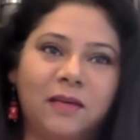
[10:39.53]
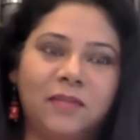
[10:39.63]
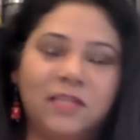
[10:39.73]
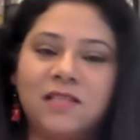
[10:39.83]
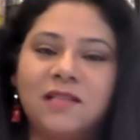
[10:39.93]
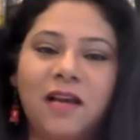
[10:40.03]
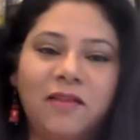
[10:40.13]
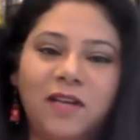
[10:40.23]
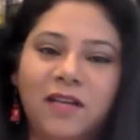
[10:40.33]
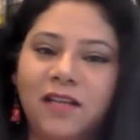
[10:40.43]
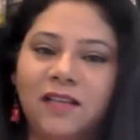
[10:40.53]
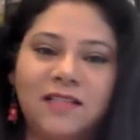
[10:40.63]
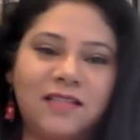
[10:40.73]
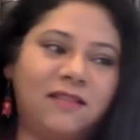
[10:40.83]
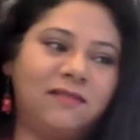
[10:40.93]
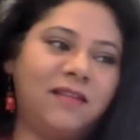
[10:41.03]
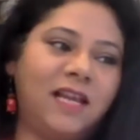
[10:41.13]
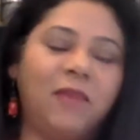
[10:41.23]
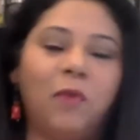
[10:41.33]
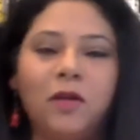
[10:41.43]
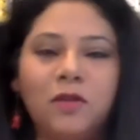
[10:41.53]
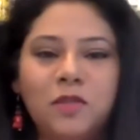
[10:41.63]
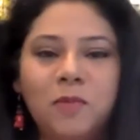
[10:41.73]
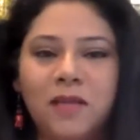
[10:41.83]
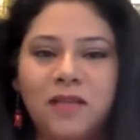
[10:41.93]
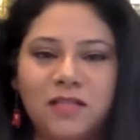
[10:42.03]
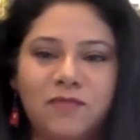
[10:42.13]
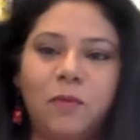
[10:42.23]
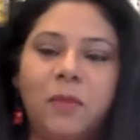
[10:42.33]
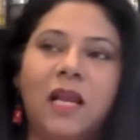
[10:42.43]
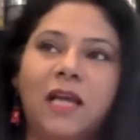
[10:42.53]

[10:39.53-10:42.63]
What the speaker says: they just loved it, and they said, hey, why don't you make this for me,